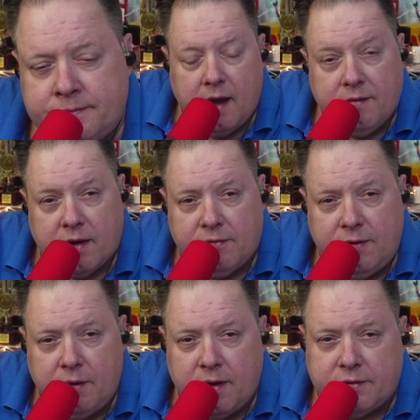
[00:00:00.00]
I've got a
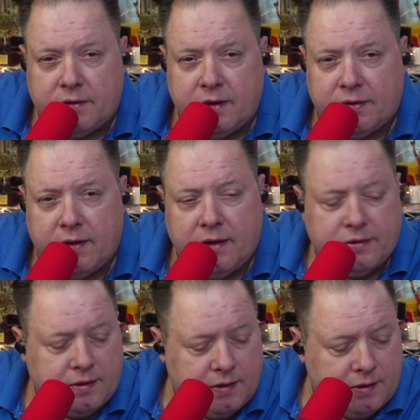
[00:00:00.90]
few interesting things
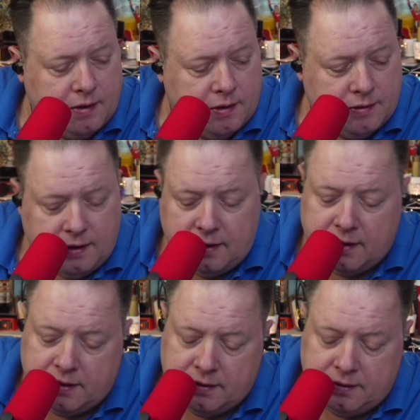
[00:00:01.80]
on the on the
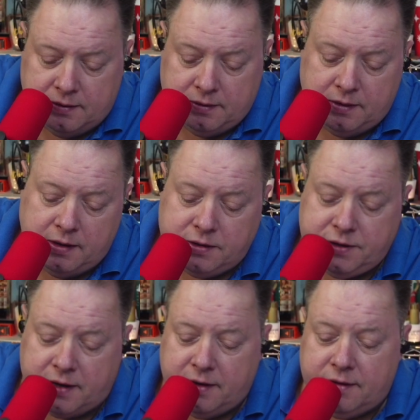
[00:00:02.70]
uh, agenda